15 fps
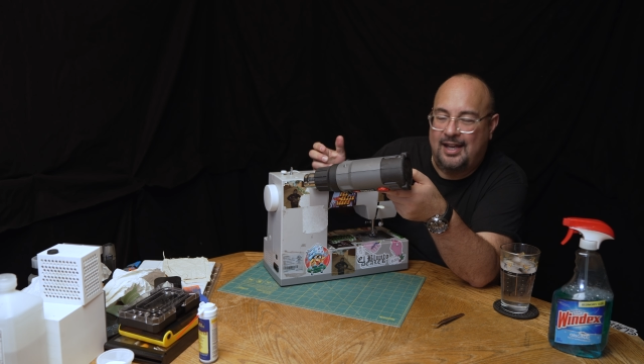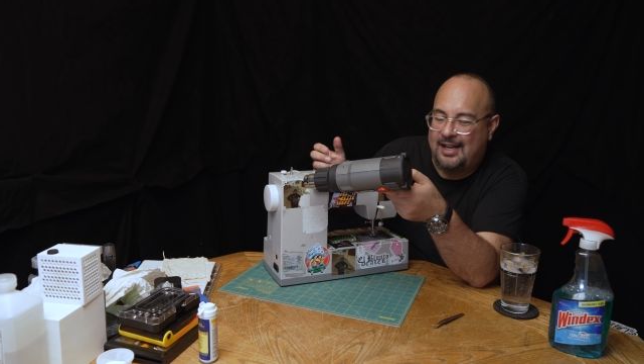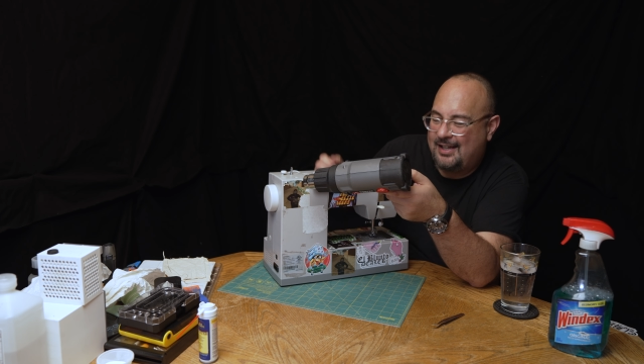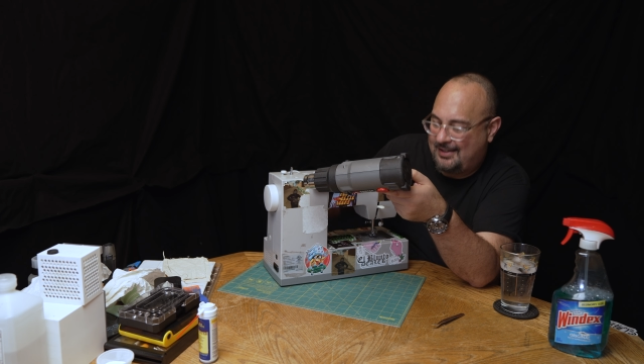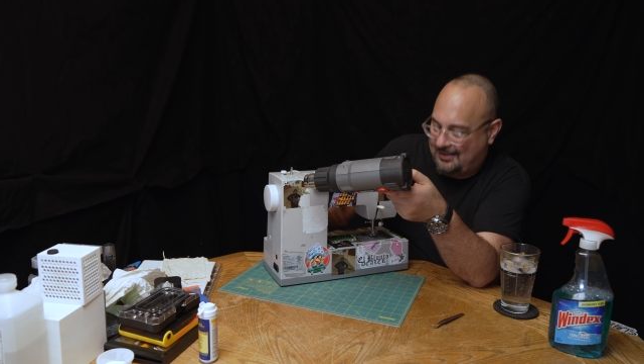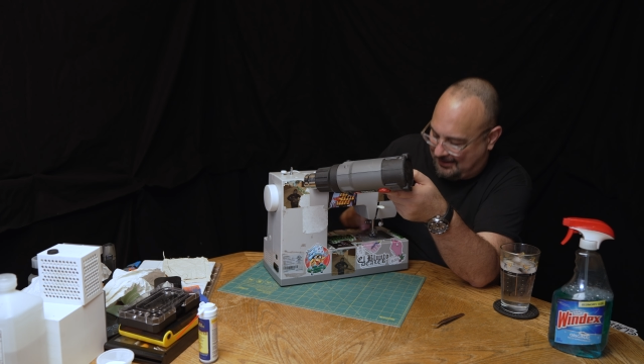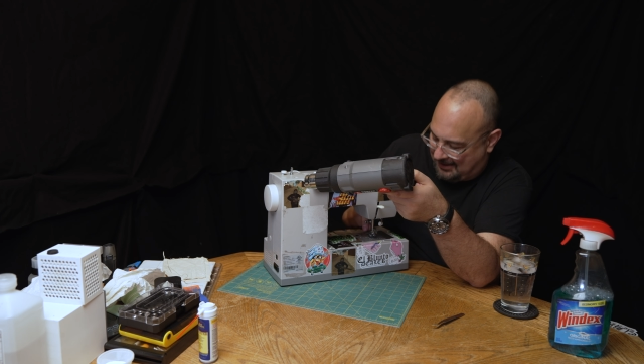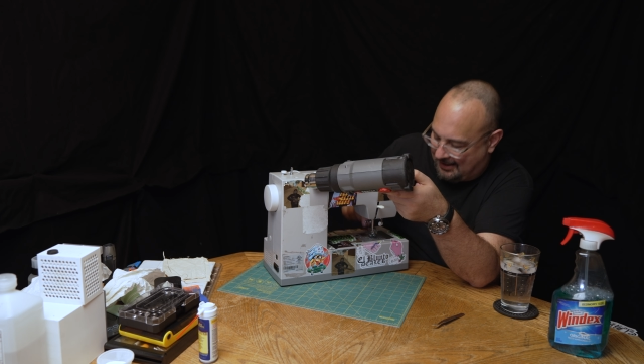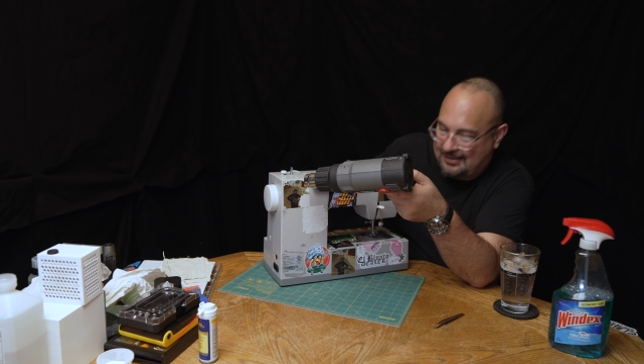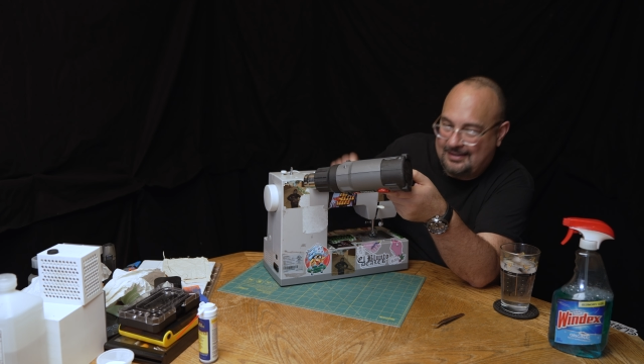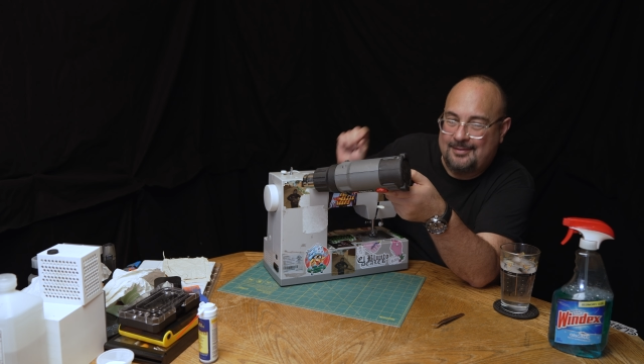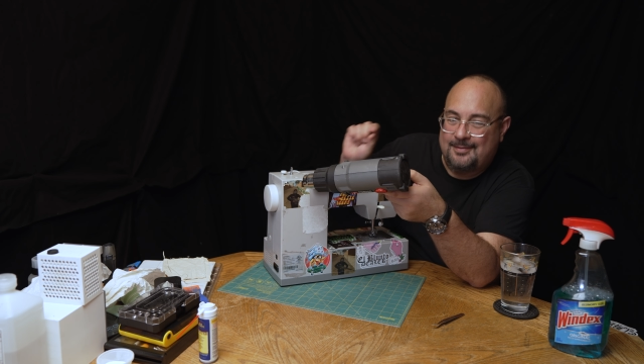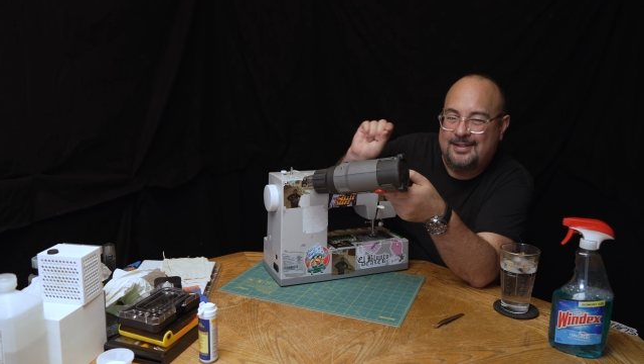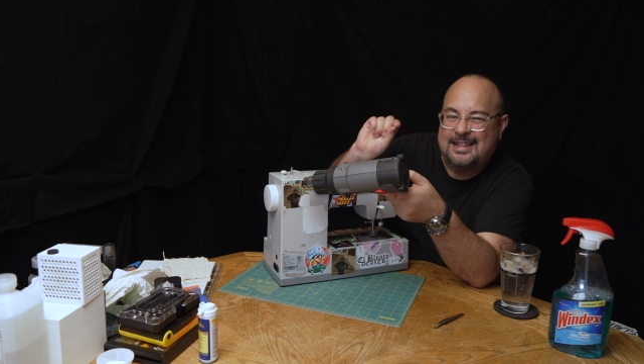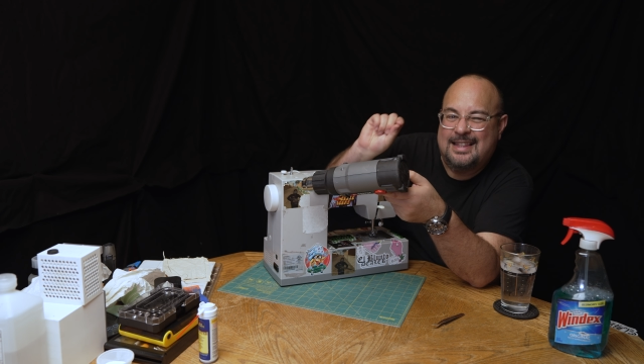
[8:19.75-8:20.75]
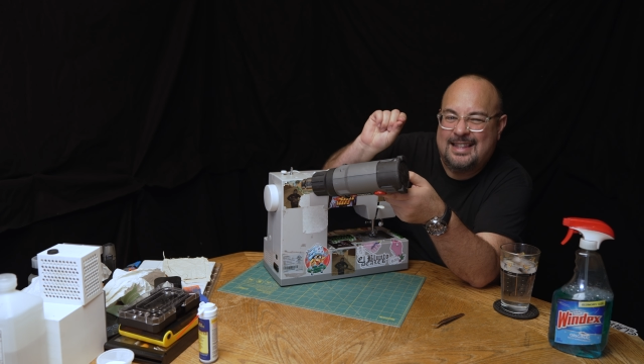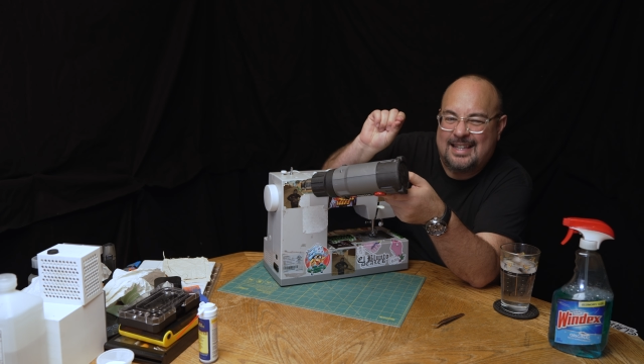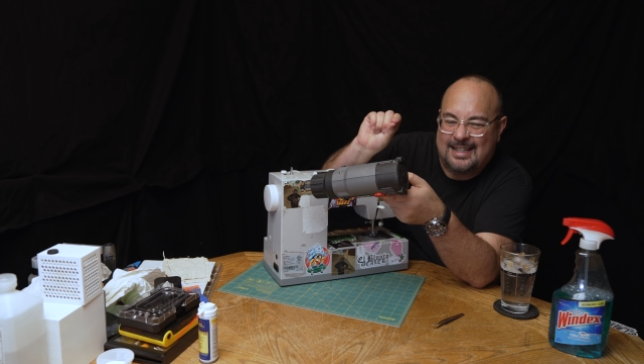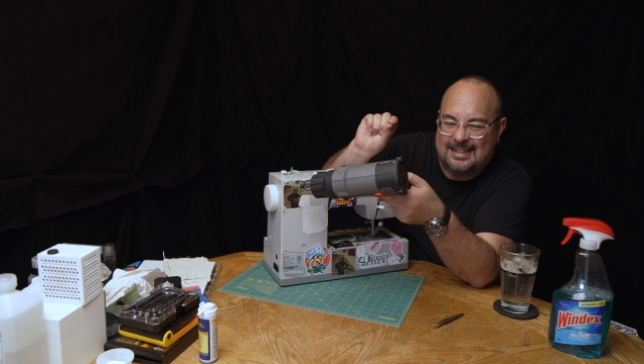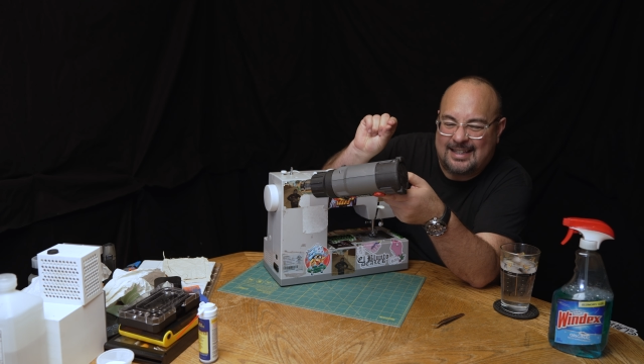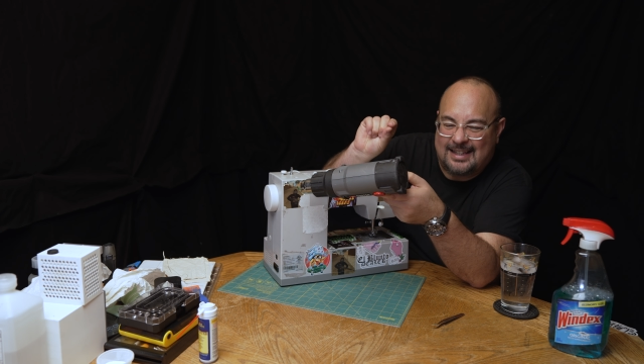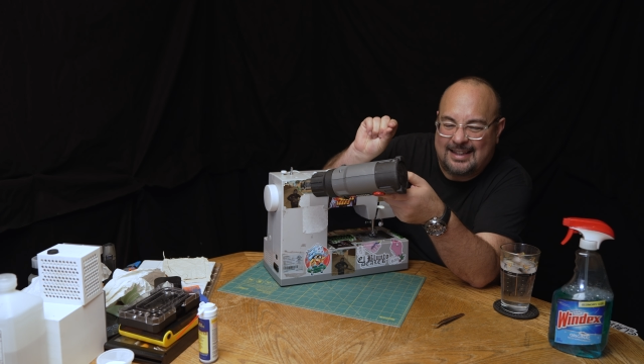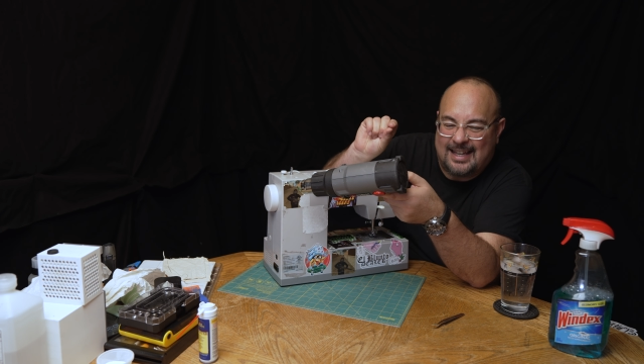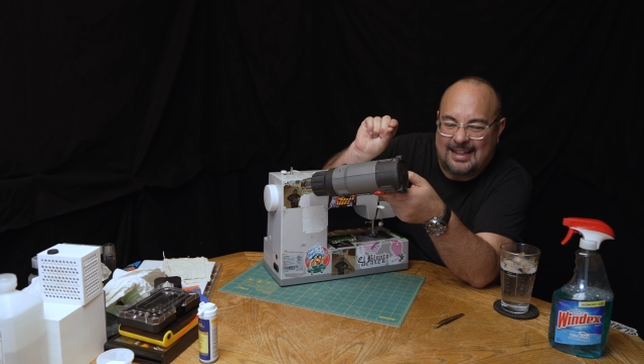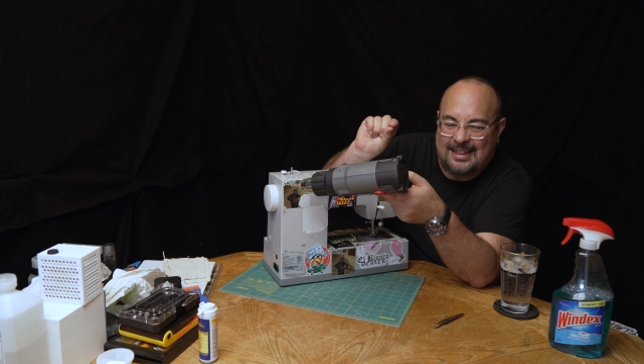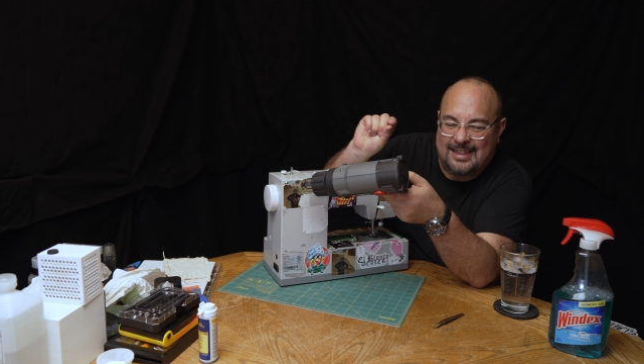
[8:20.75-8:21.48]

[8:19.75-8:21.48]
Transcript: and it's like that